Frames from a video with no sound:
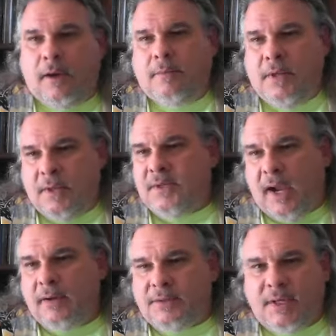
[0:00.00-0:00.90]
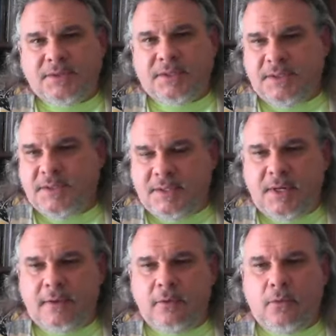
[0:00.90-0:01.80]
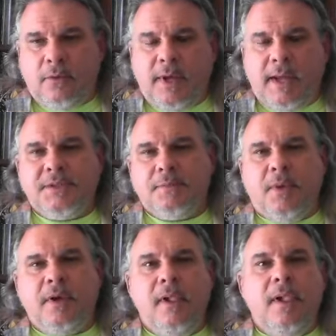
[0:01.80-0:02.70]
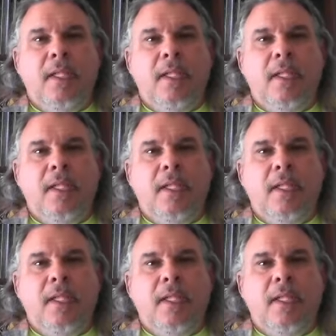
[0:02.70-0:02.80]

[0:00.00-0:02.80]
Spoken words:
And the title tells us this is the day the world ends, but